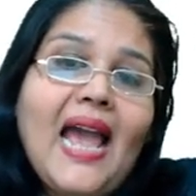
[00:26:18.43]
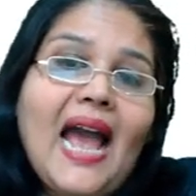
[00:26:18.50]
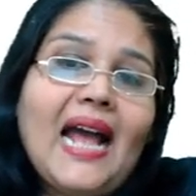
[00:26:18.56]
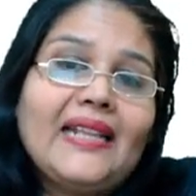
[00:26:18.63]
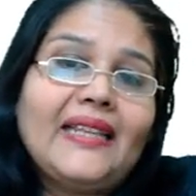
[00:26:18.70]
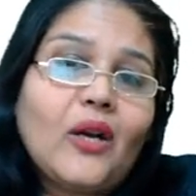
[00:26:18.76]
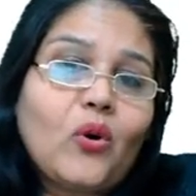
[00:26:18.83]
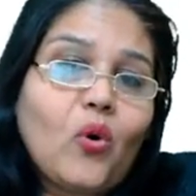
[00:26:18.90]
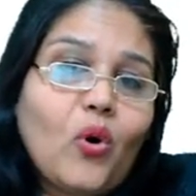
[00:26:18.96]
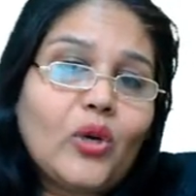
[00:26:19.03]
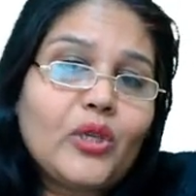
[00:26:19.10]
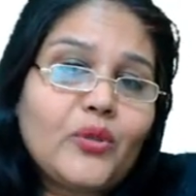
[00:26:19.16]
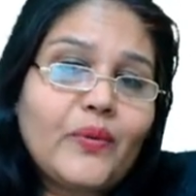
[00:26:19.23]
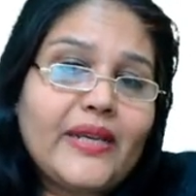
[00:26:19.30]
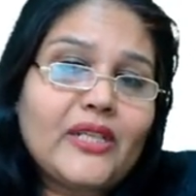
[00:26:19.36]
and the
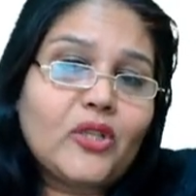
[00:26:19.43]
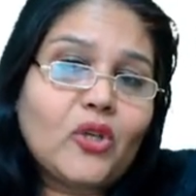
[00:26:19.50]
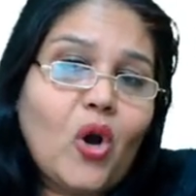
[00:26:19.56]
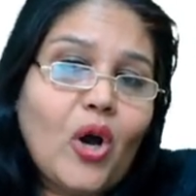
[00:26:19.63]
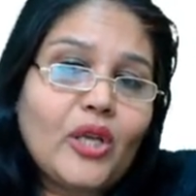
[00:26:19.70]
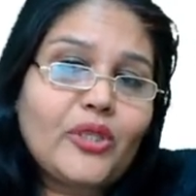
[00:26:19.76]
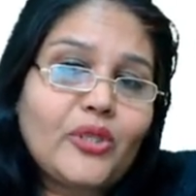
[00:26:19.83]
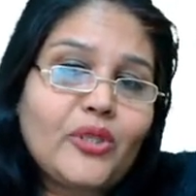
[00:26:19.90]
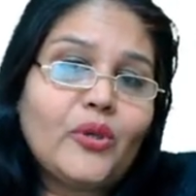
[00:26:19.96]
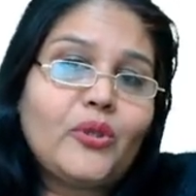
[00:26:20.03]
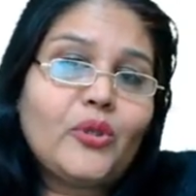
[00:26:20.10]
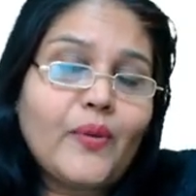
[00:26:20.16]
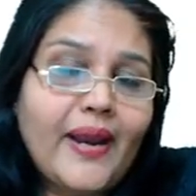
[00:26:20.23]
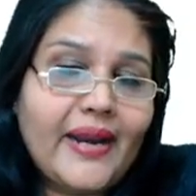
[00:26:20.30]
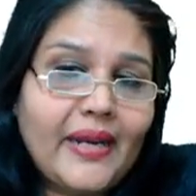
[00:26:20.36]
course which costs you
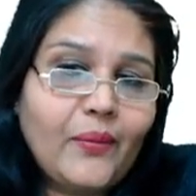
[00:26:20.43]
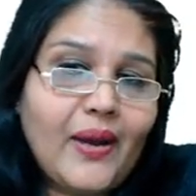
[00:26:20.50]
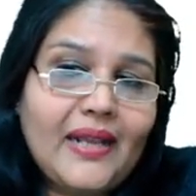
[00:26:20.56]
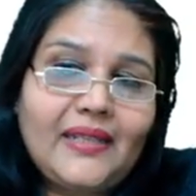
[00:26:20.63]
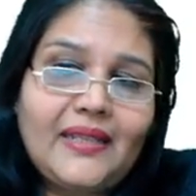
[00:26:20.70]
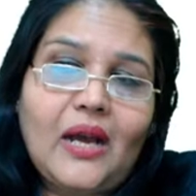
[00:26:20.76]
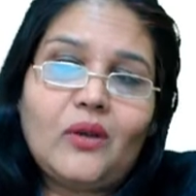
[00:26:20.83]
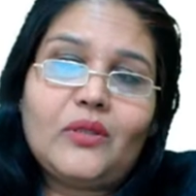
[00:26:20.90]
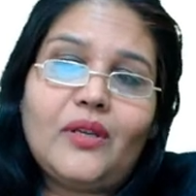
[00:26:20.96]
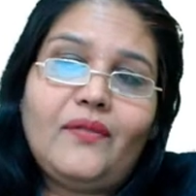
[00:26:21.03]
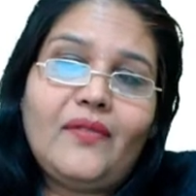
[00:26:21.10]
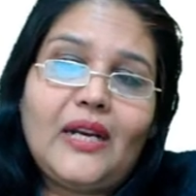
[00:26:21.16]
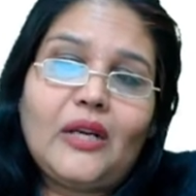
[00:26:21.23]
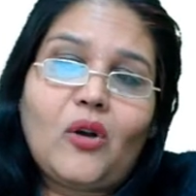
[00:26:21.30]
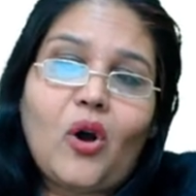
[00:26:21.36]
twenty-one
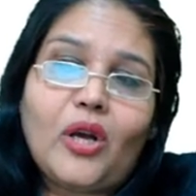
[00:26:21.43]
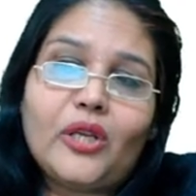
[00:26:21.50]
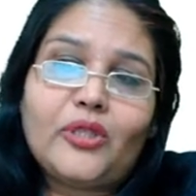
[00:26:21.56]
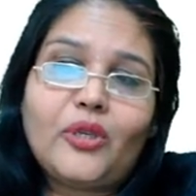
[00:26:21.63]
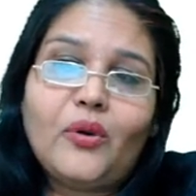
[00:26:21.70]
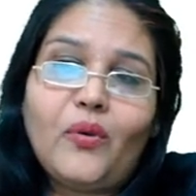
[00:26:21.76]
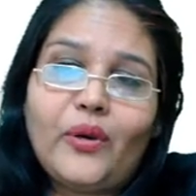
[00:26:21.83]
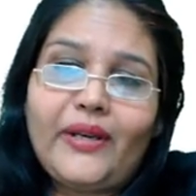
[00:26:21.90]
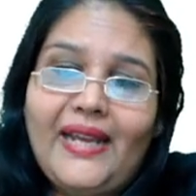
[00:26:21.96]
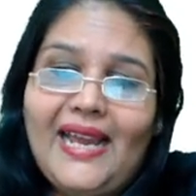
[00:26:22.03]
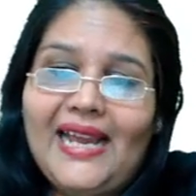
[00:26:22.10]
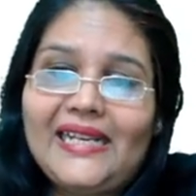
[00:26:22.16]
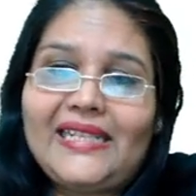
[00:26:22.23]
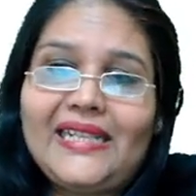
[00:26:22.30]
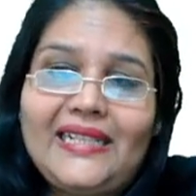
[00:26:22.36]
thousand will cost you only
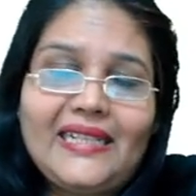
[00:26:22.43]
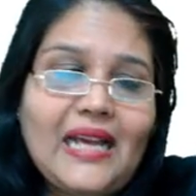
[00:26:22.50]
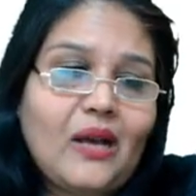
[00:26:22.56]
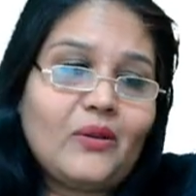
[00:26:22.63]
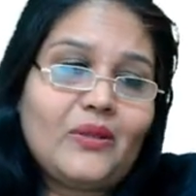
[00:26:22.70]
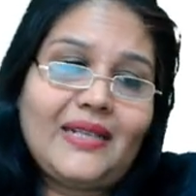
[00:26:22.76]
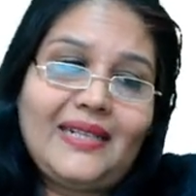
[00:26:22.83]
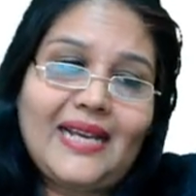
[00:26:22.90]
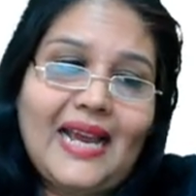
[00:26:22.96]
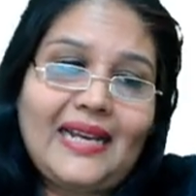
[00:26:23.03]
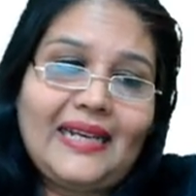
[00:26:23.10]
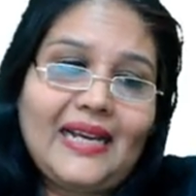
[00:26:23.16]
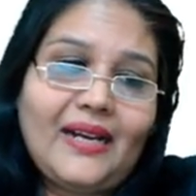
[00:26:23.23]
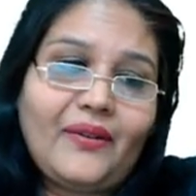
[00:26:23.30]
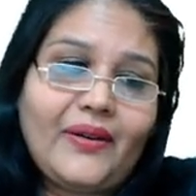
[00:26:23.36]
eighteen thousand
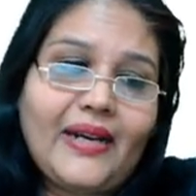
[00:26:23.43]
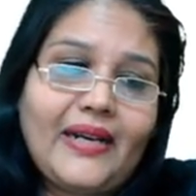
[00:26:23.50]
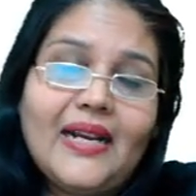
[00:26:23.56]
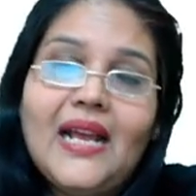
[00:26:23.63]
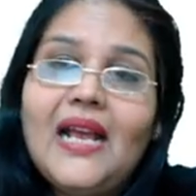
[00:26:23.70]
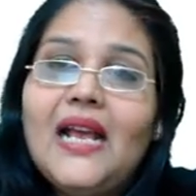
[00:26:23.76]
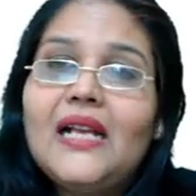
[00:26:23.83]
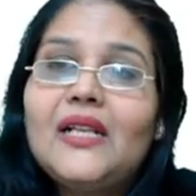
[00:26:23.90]
nine hundred.